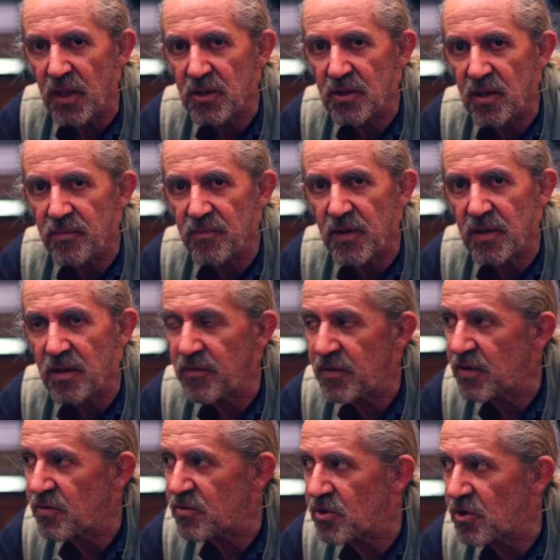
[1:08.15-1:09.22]
Ashram whether we
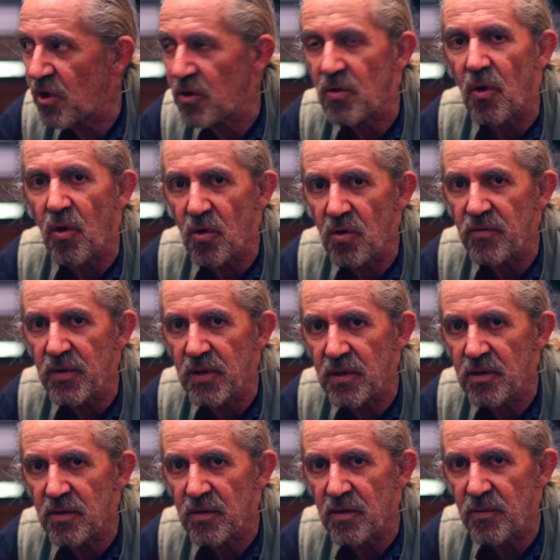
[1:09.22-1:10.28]
could join
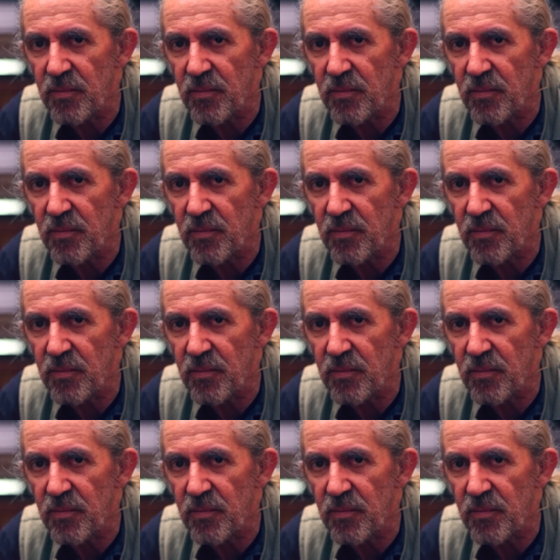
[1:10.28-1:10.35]
Auroville,